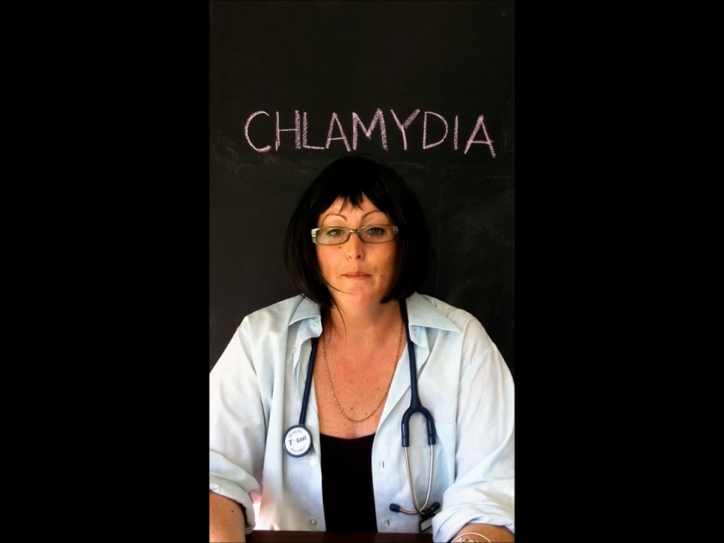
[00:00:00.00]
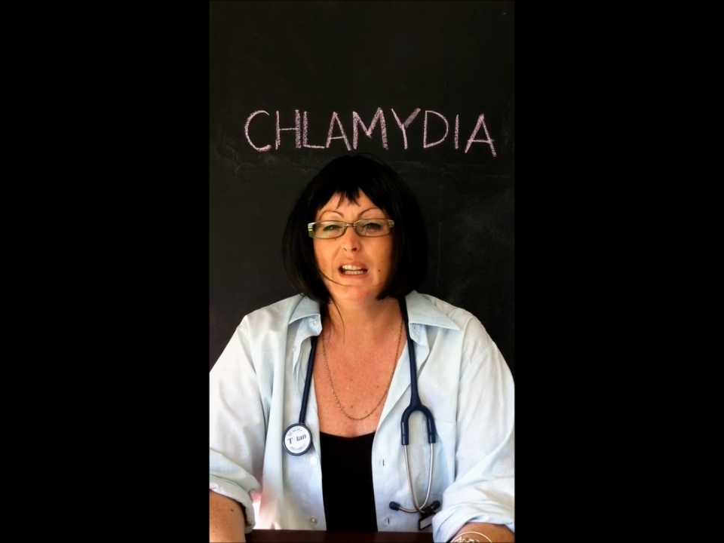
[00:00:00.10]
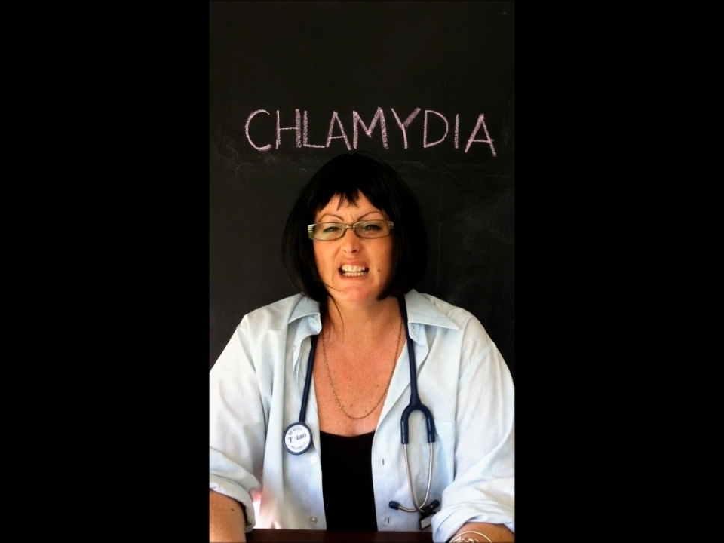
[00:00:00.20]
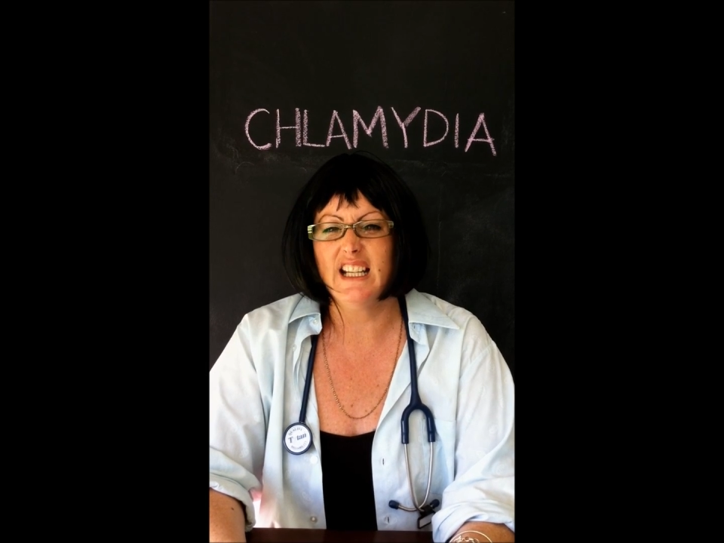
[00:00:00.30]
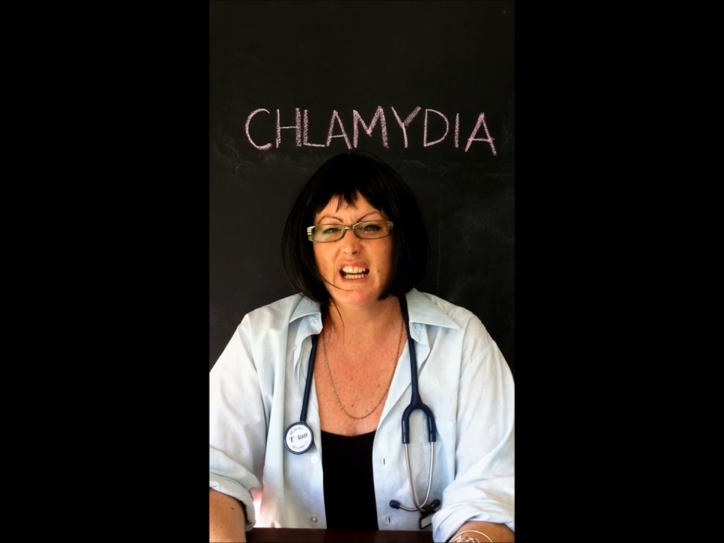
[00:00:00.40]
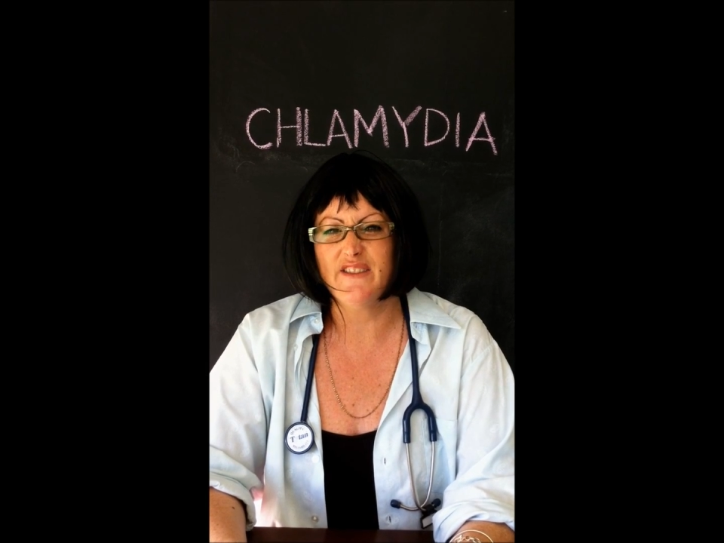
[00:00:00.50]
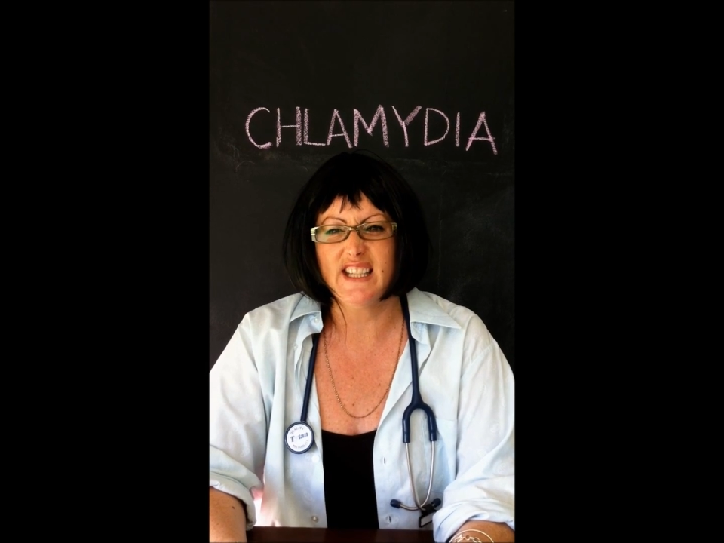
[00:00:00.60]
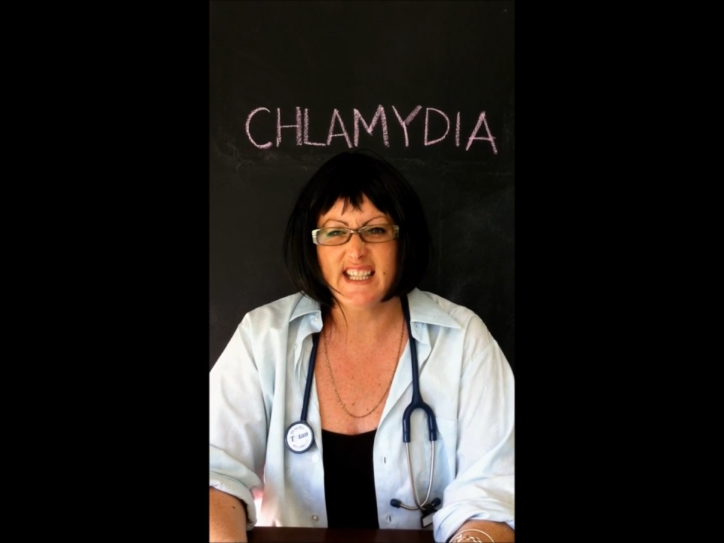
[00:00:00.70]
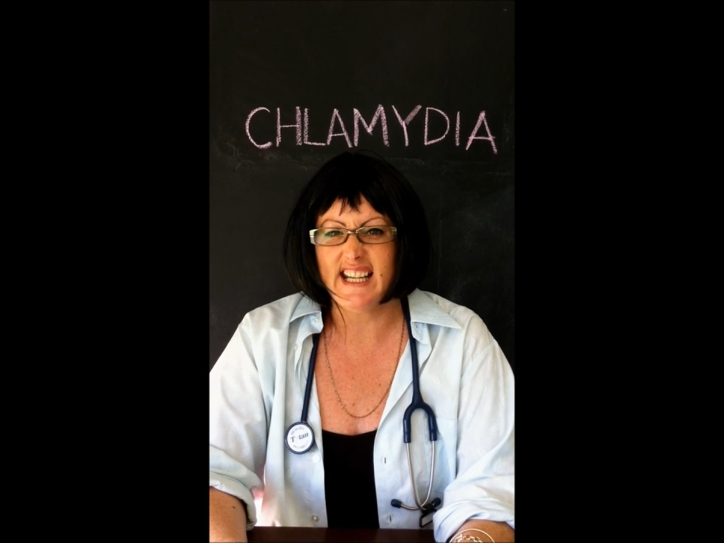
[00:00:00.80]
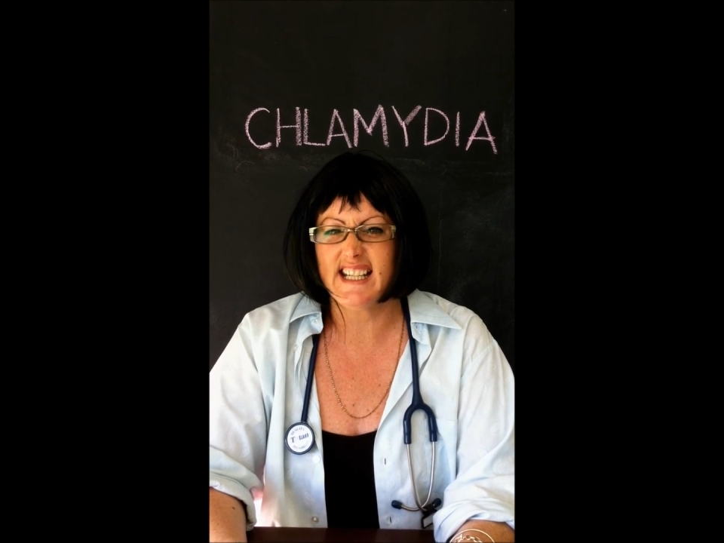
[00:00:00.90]
bleeding after
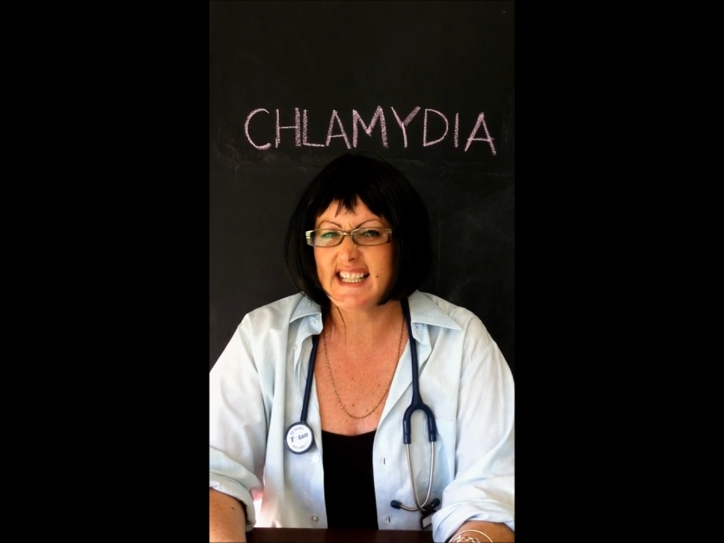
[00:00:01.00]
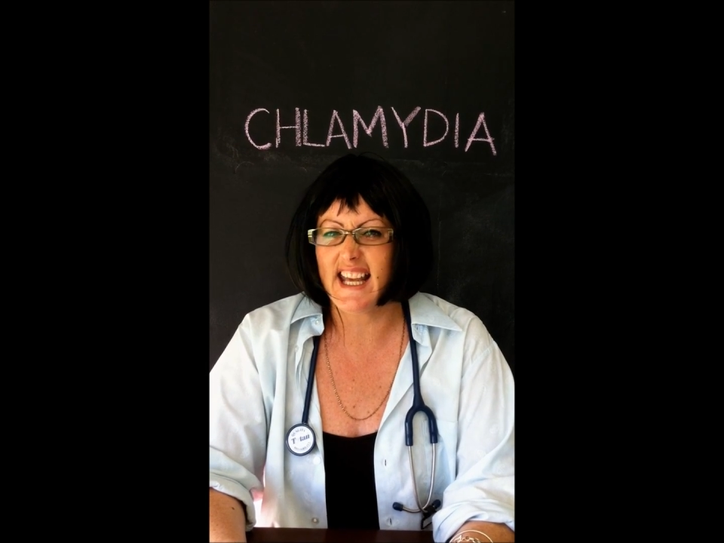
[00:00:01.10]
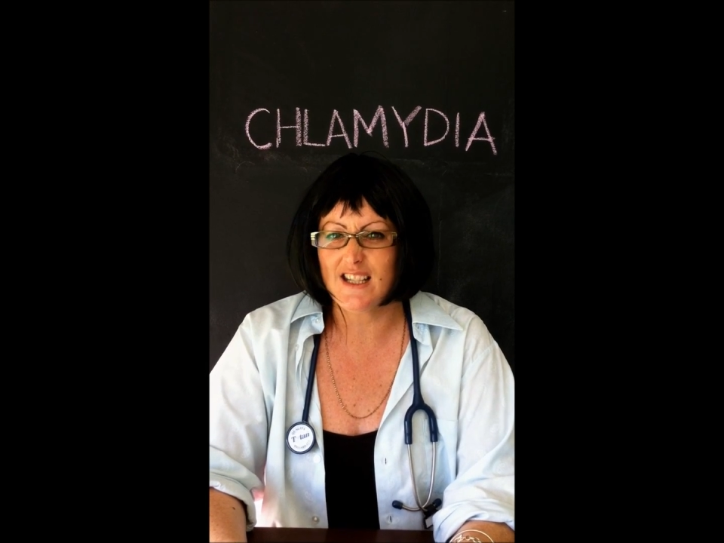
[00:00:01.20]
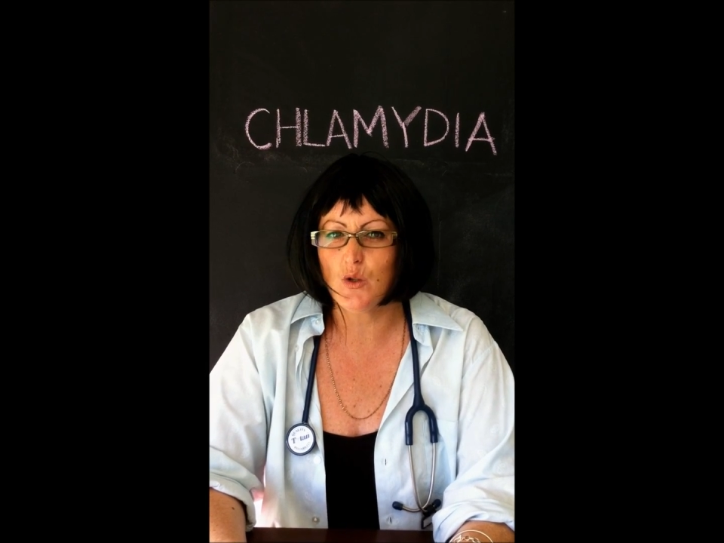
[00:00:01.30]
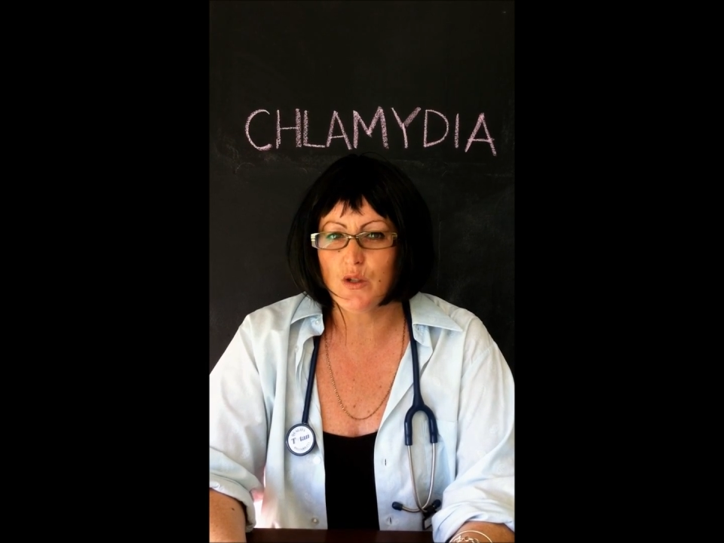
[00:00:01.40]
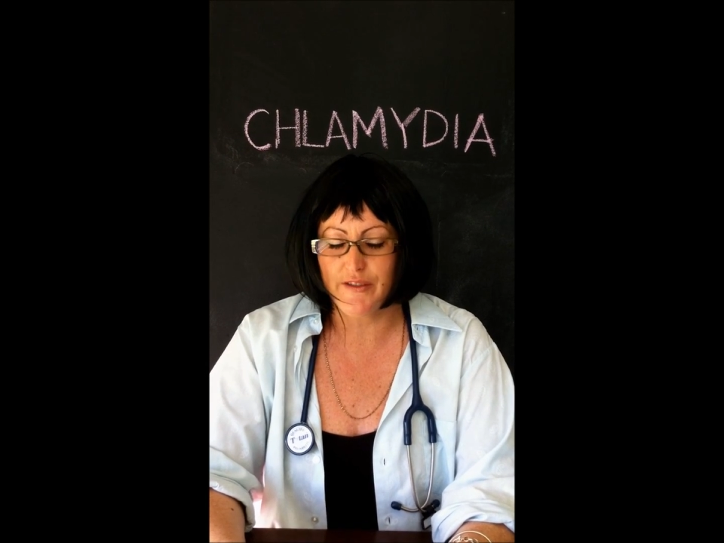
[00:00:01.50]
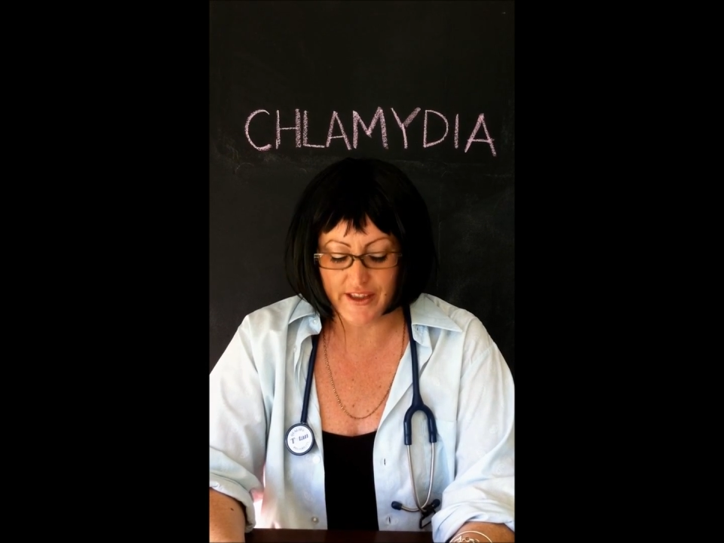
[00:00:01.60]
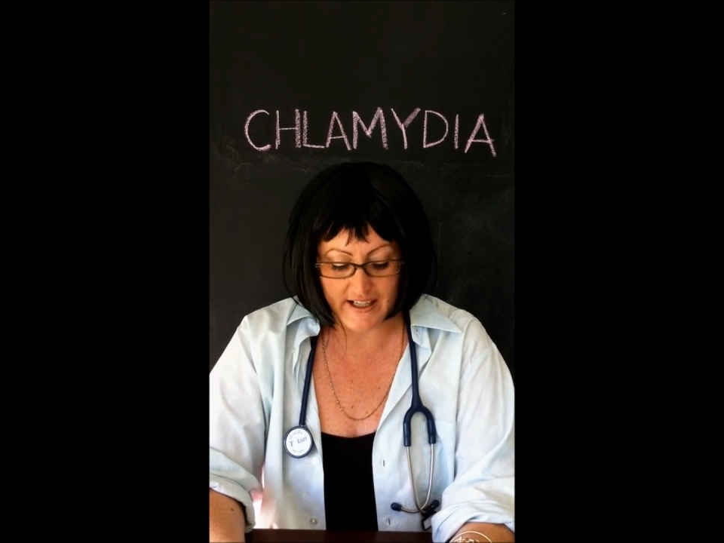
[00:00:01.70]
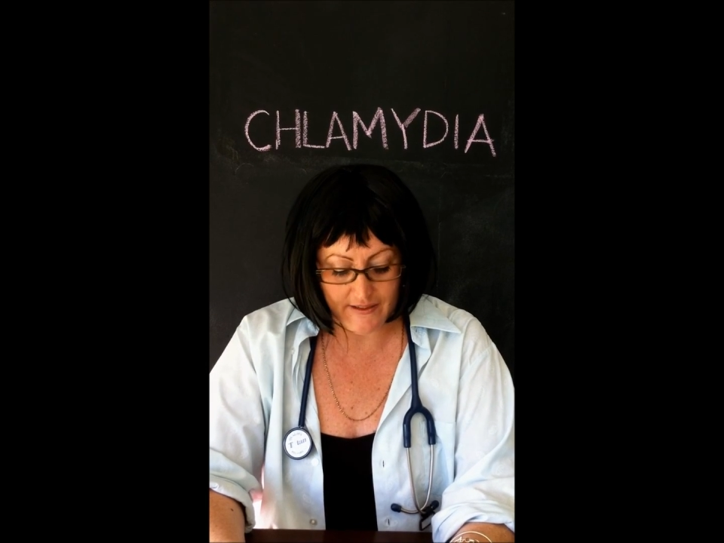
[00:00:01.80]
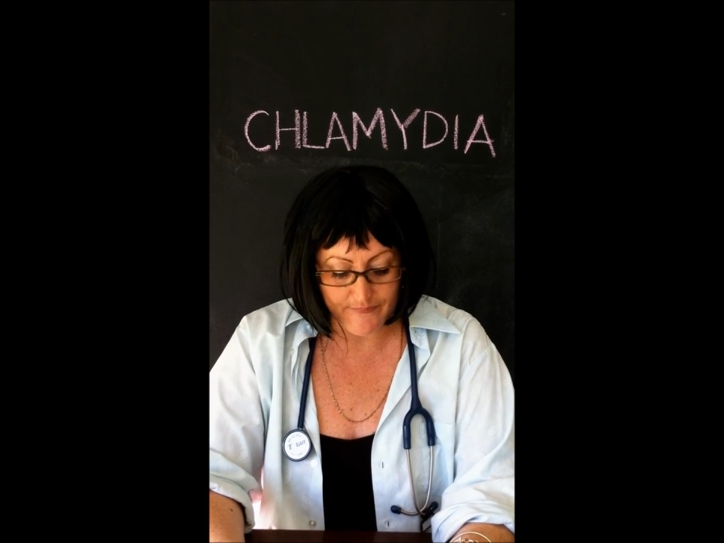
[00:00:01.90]
sex, that sort of
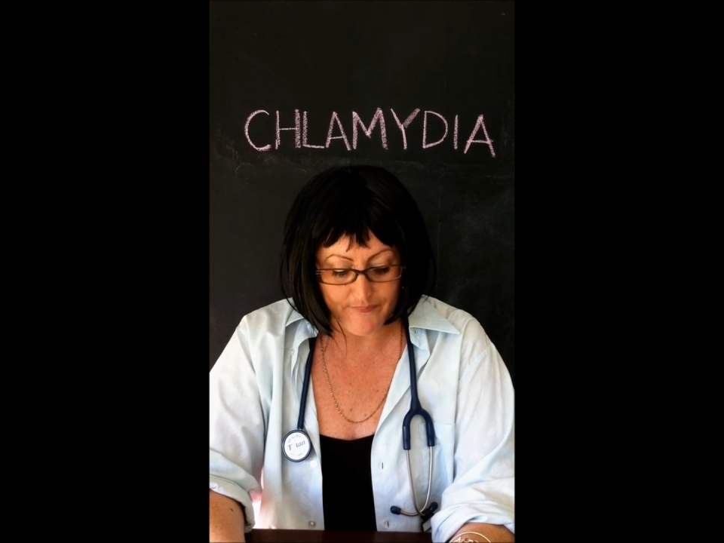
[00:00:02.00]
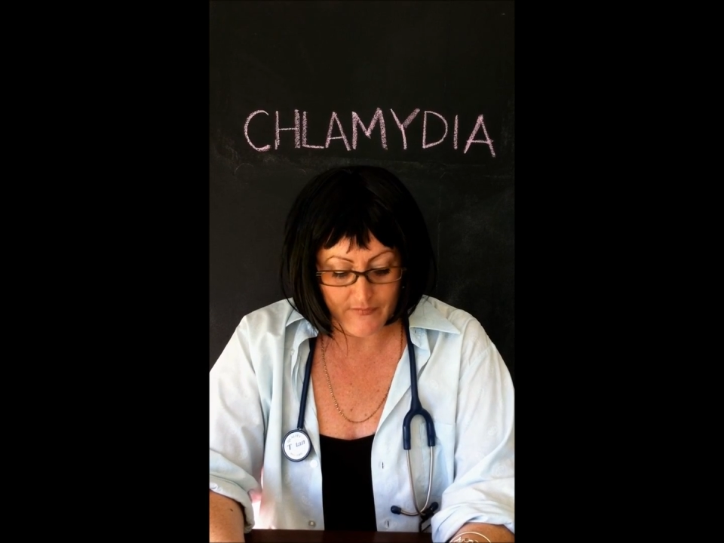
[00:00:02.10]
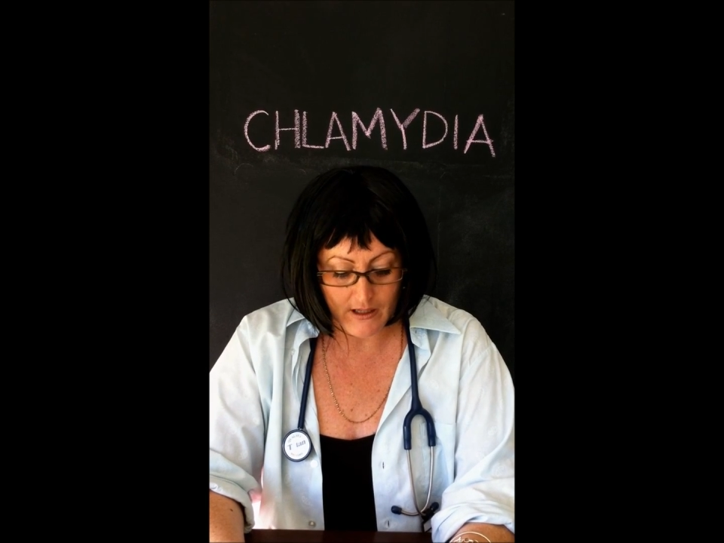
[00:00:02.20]
thing.